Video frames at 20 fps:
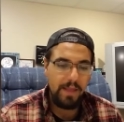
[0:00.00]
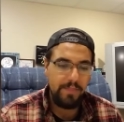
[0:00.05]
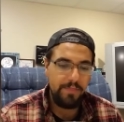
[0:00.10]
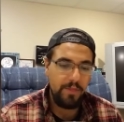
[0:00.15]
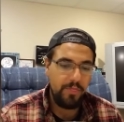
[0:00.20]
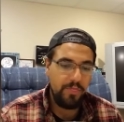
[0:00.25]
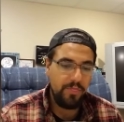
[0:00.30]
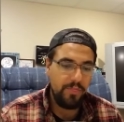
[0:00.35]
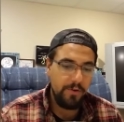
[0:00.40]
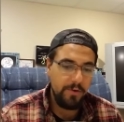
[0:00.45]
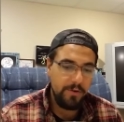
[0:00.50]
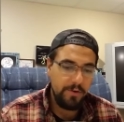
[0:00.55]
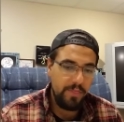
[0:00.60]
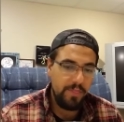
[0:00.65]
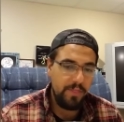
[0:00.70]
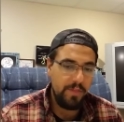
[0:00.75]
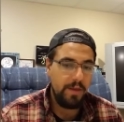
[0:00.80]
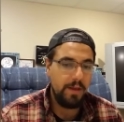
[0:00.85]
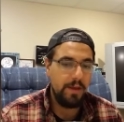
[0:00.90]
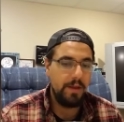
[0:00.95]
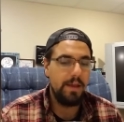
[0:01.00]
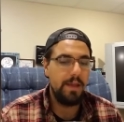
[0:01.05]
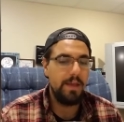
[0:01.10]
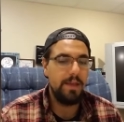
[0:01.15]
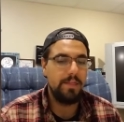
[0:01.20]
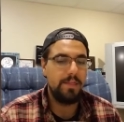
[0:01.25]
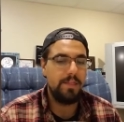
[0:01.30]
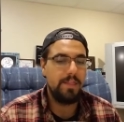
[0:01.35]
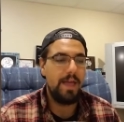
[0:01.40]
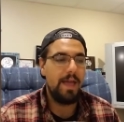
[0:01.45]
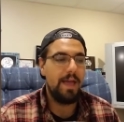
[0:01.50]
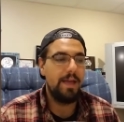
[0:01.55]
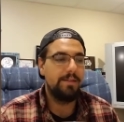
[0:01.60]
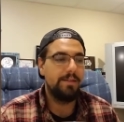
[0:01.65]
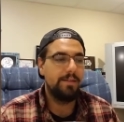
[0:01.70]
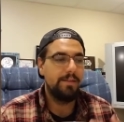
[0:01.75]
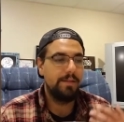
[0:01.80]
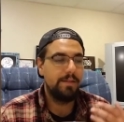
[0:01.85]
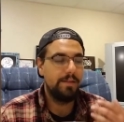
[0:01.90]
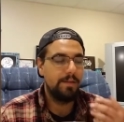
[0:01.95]
the third thing is
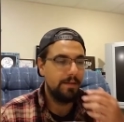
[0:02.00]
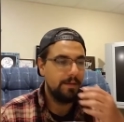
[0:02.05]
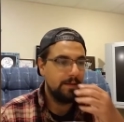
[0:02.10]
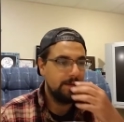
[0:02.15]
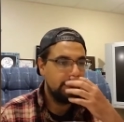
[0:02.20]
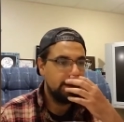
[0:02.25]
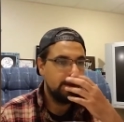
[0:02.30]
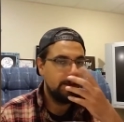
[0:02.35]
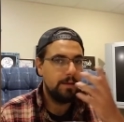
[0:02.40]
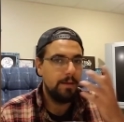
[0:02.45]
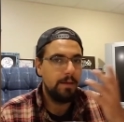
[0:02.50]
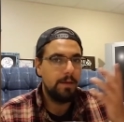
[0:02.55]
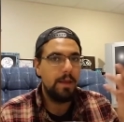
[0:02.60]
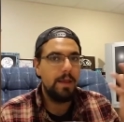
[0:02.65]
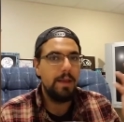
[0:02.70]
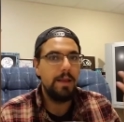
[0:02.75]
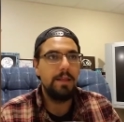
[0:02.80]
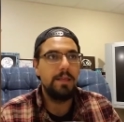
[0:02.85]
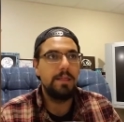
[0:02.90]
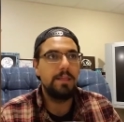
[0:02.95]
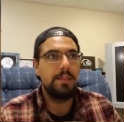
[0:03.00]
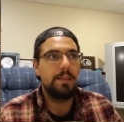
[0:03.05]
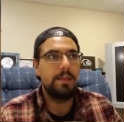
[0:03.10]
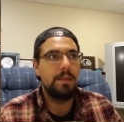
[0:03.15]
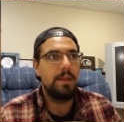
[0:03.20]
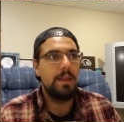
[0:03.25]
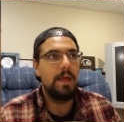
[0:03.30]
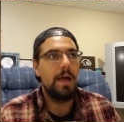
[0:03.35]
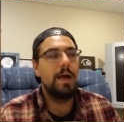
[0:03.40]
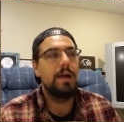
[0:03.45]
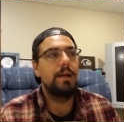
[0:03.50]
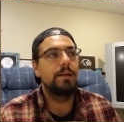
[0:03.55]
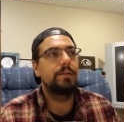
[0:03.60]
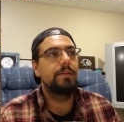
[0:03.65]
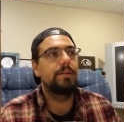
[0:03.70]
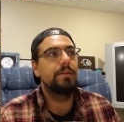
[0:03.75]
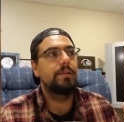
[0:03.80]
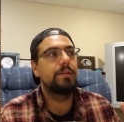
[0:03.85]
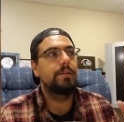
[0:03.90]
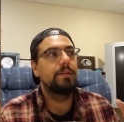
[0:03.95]
that it is not